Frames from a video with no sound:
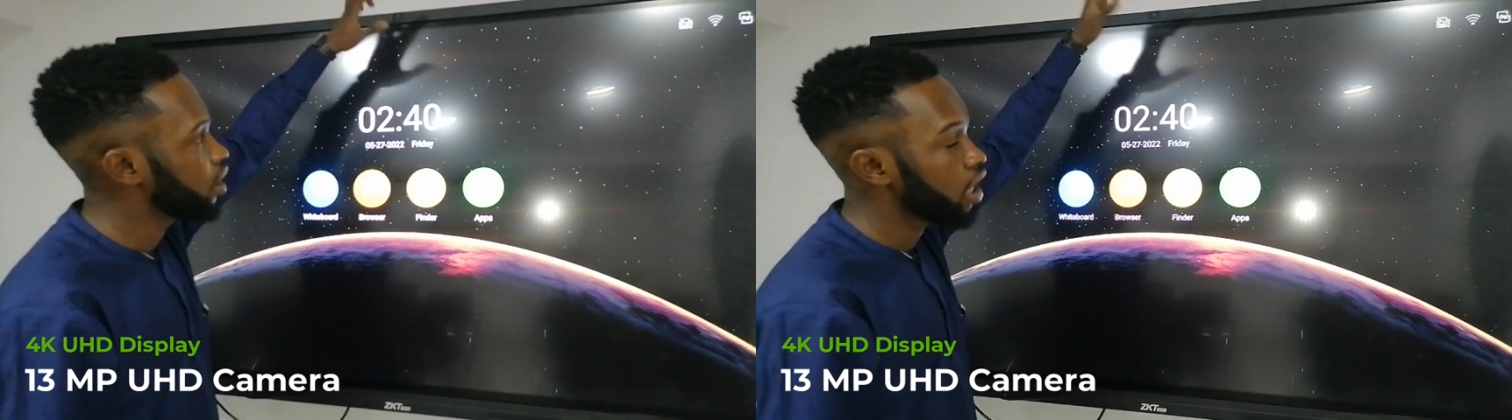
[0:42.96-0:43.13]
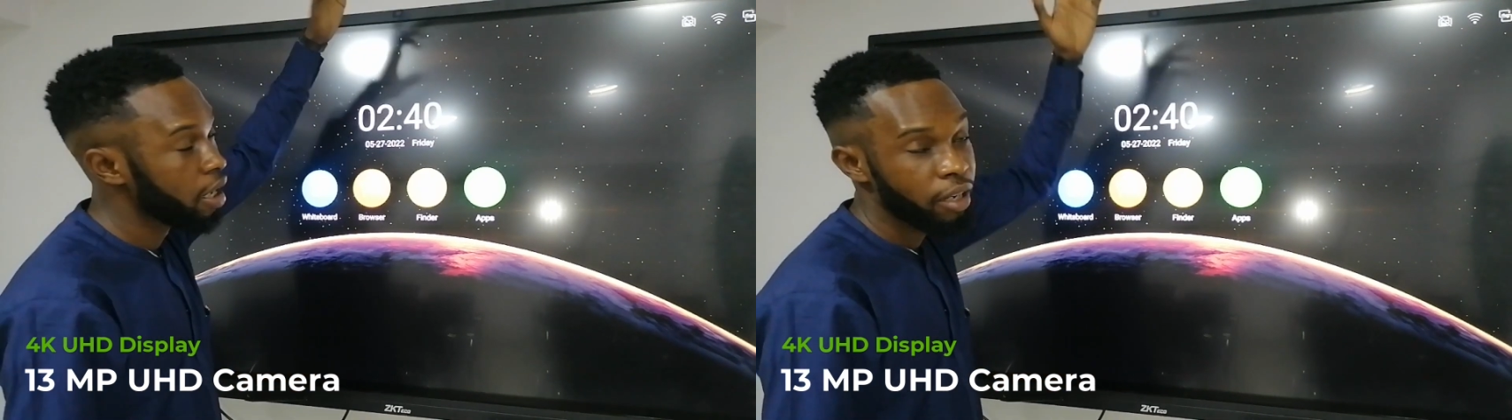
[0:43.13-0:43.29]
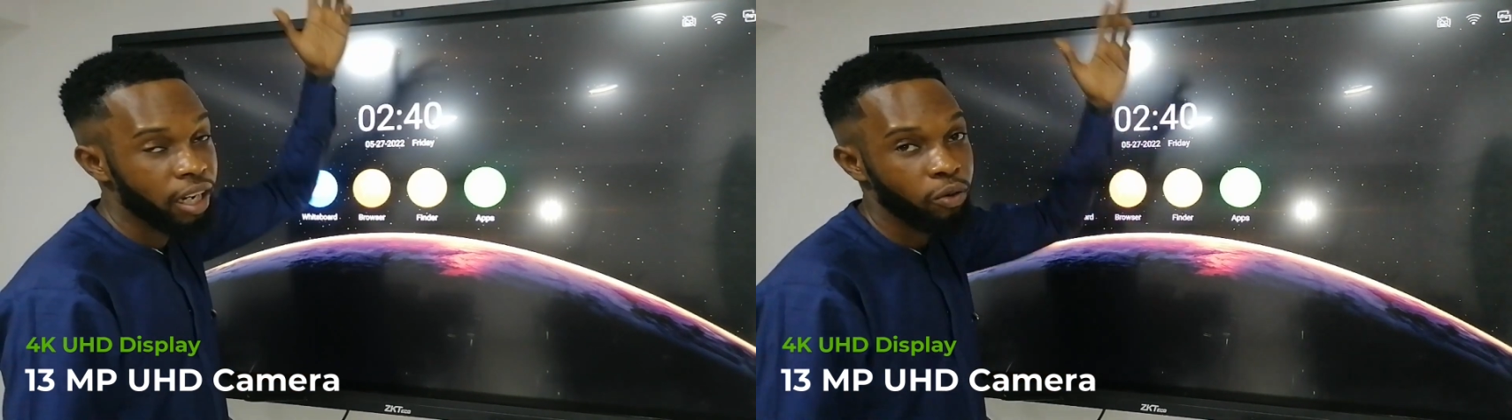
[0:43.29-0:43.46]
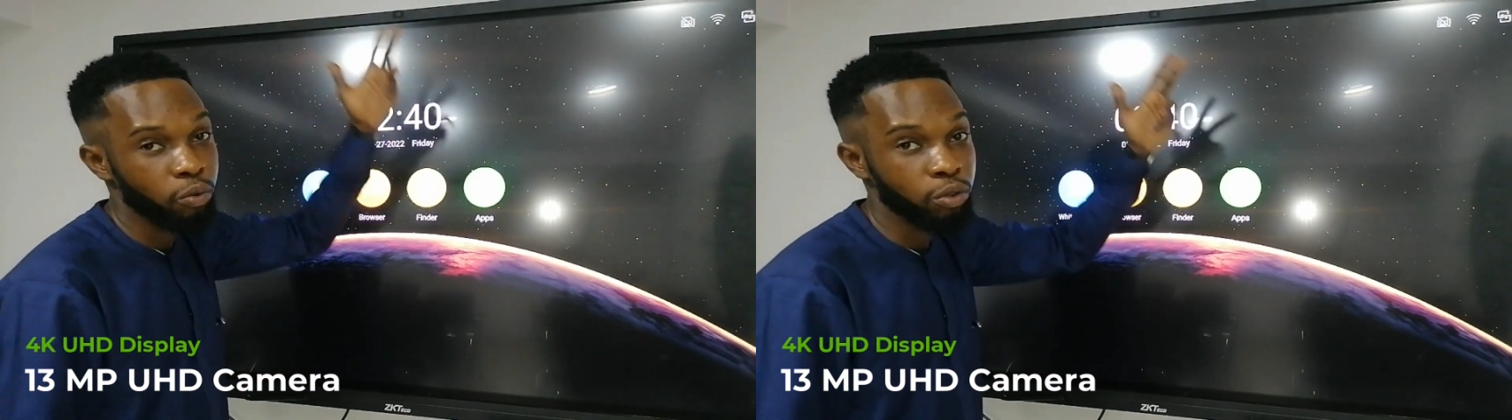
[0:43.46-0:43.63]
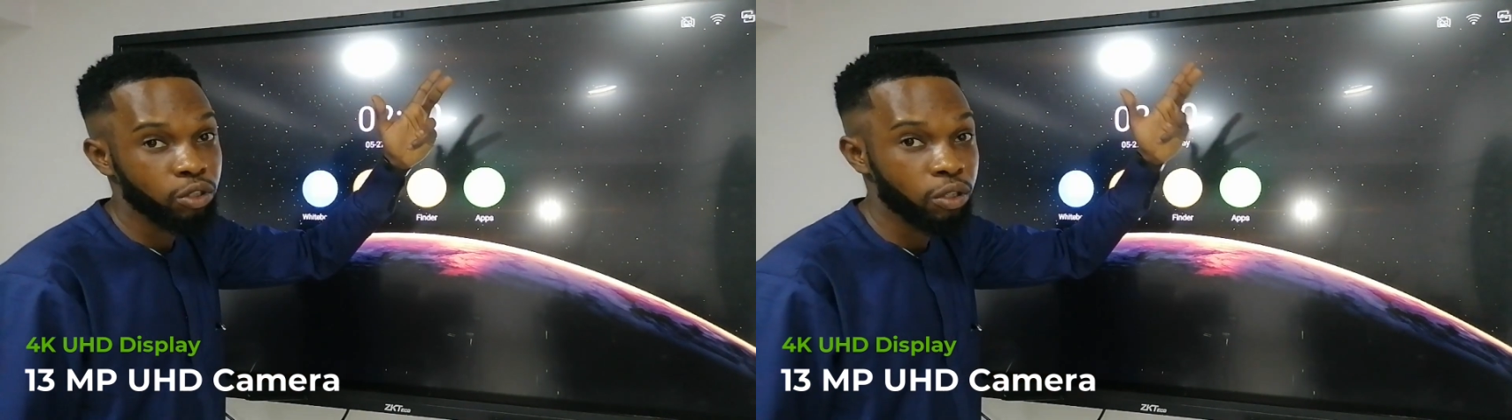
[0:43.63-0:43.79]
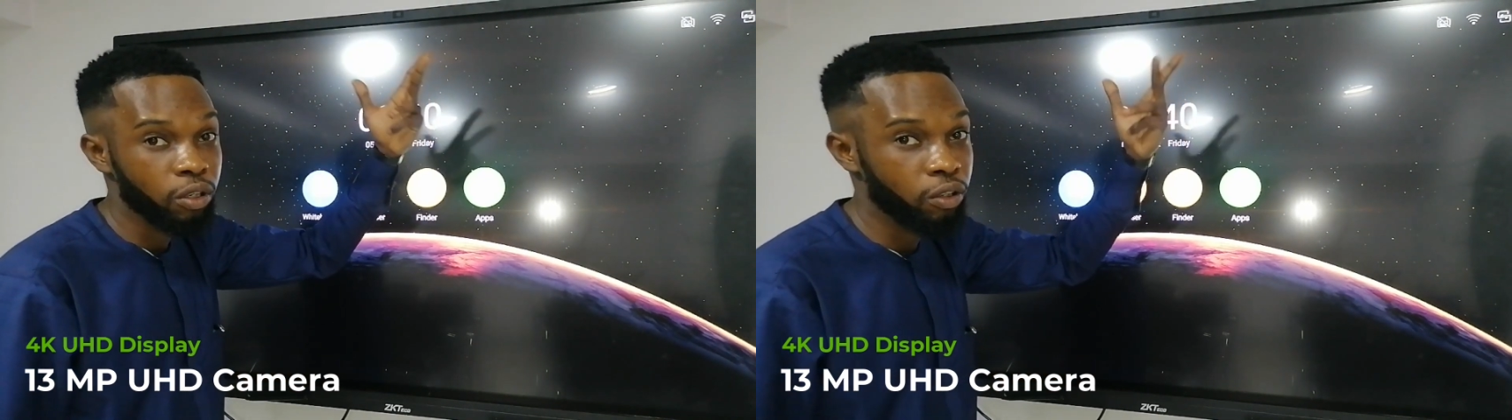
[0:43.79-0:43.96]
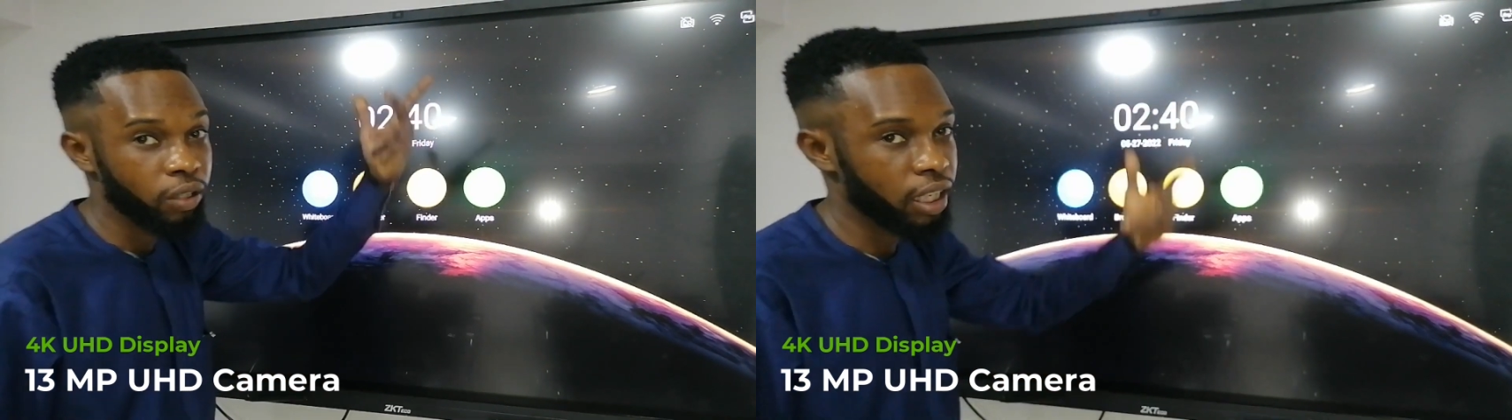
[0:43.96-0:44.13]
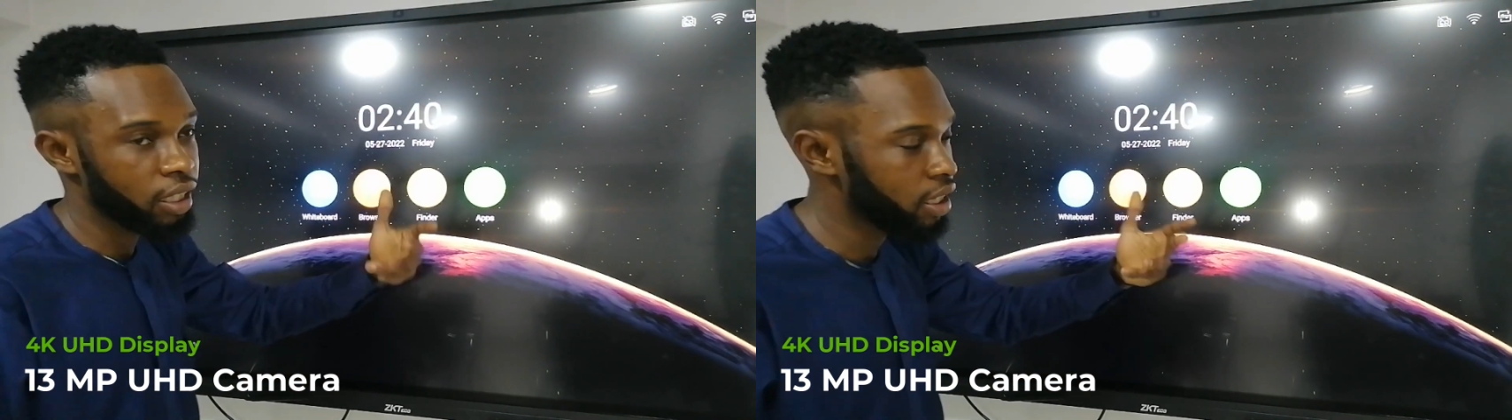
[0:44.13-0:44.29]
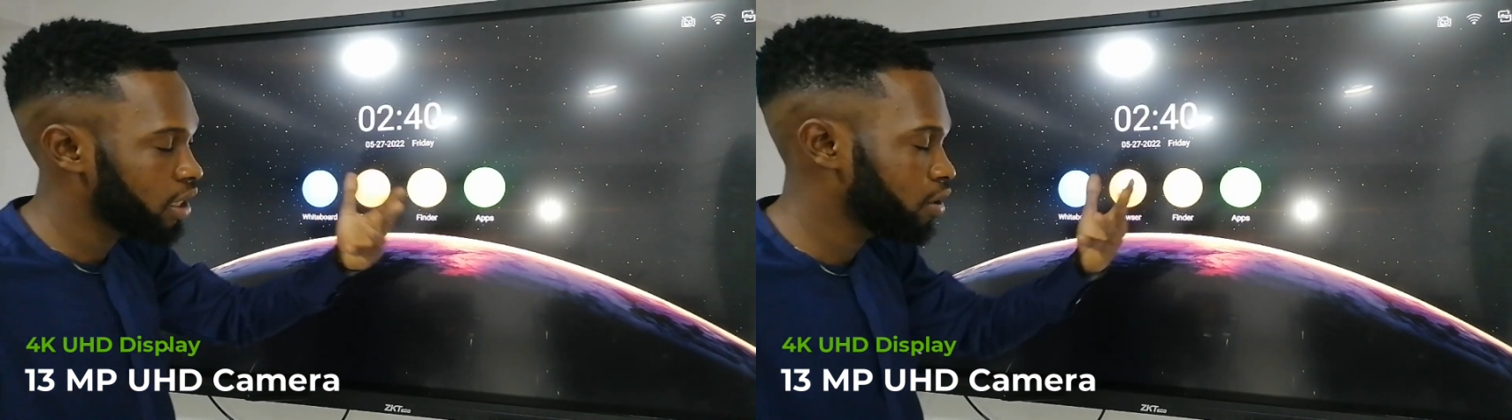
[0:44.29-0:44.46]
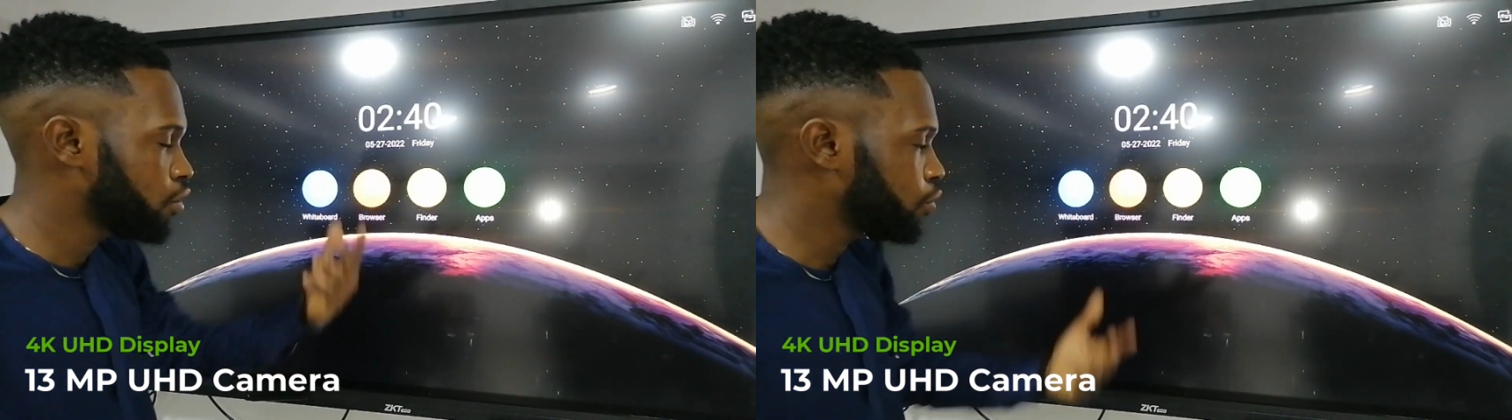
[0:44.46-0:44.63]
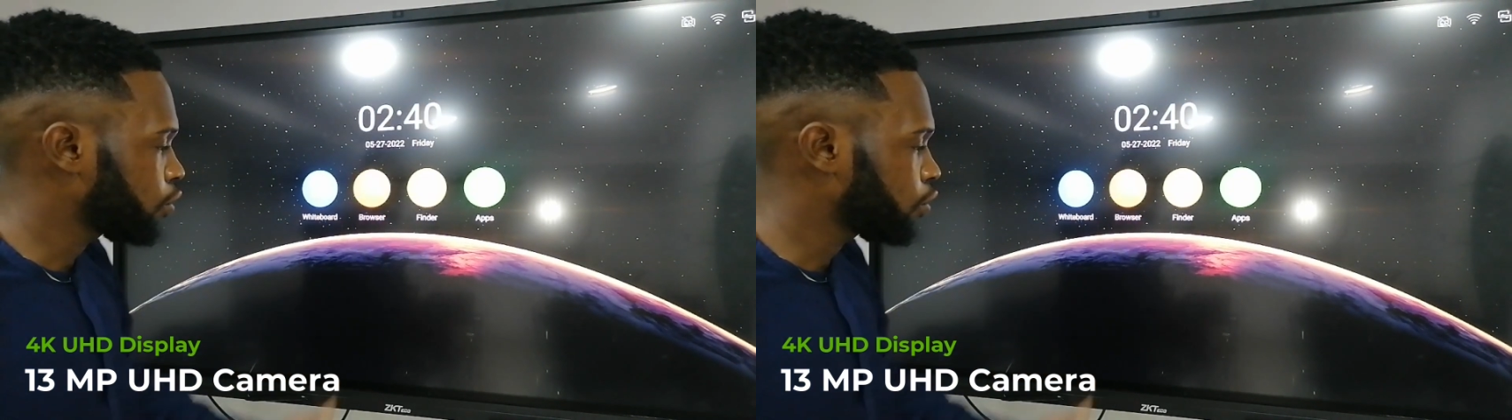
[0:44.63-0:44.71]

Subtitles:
the camera will turn on and then